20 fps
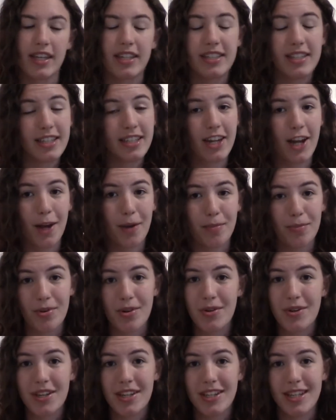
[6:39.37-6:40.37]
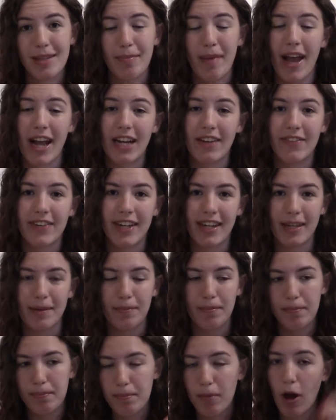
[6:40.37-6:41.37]
It did come broken, the back of it
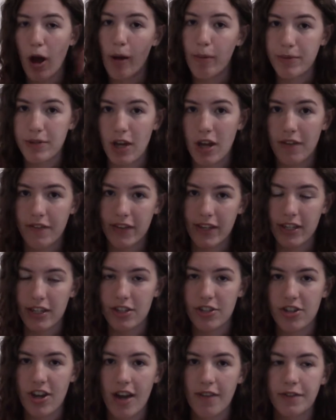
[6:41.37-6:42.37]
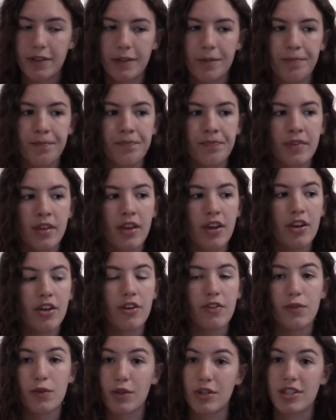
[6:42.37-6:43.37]
had popped off in travel.
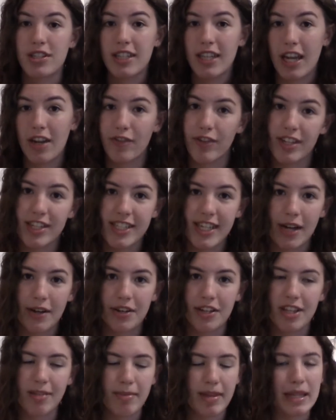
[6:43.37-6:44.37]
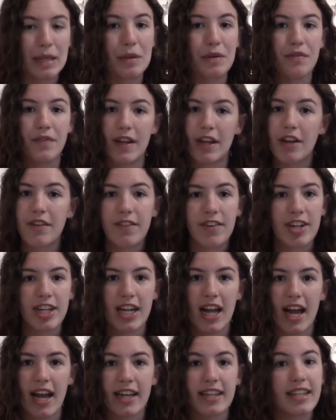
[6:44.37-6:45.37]
Fortunately, I reached out to them and they were very
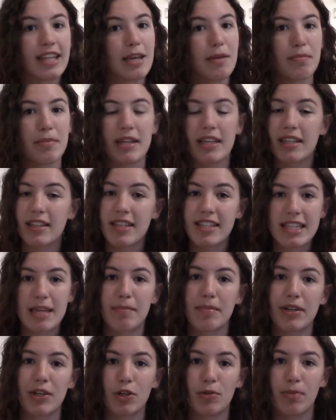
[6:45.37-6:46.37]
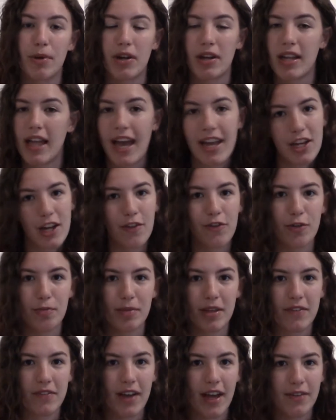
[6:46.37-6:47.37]
kind. They immediately sent me a new bottle and offered
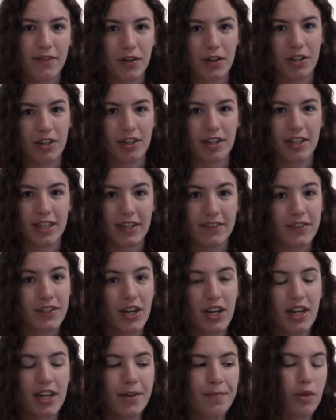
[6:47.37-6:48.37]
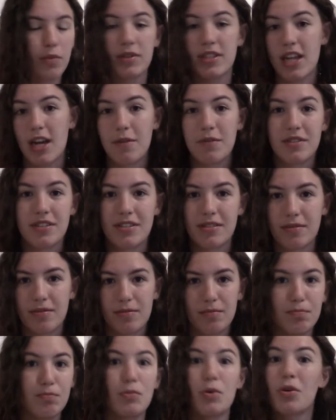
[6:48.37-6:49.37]
me a $5 gift card, which I
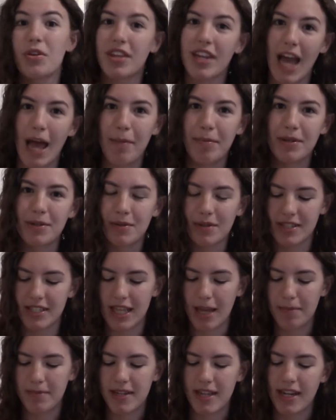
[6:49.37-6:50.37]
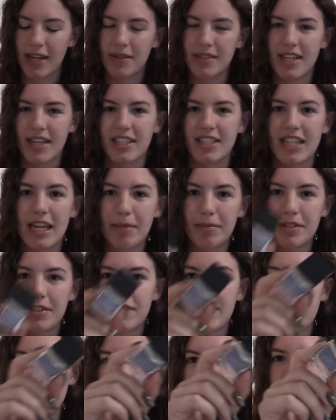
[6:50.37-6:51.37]
was more than happy to accept, and I was actually able to
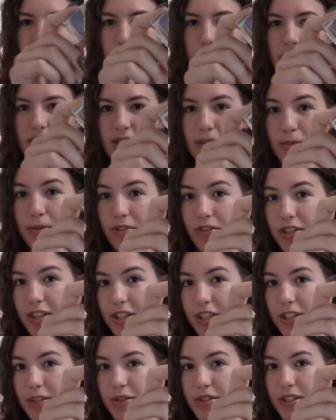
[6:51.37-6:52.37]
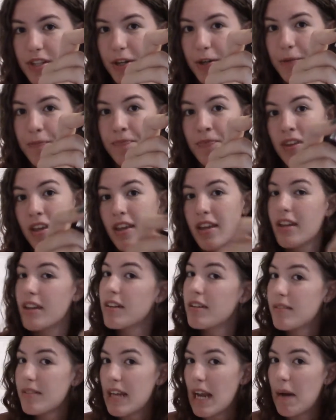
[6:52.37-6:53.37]
fix this with some Gorilla Glue, so
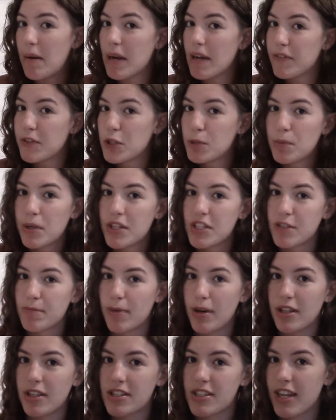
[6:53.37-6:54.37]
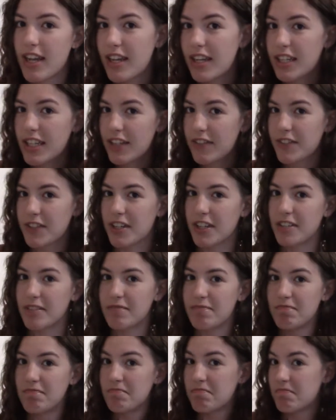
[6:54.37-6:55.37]
now I have 2 bottles of polish and a gift card.
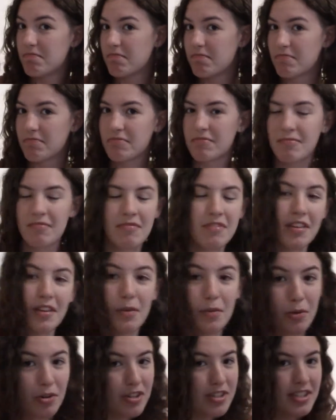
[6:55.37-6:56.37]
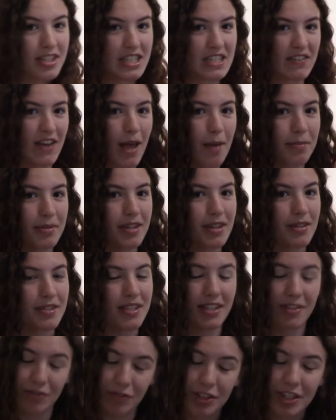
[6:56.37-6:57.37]
Worst things have happened. I
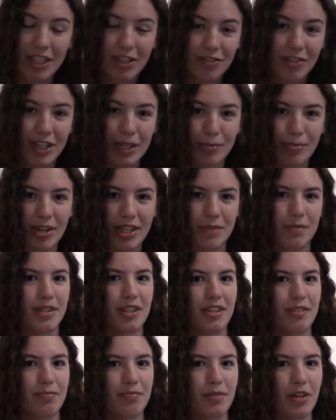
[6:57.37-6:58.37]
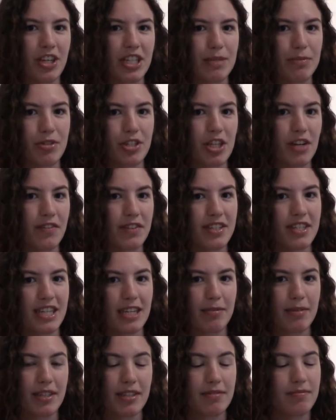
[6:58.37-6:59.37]
was really impressed with their customer service
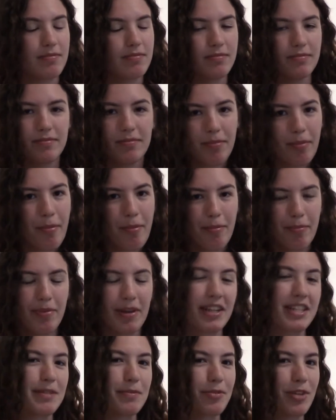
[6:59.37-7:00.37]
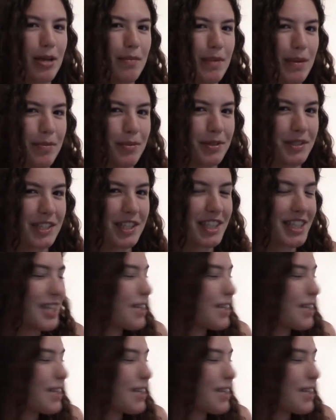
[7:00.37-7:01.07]
team. They picked some great people, clearly.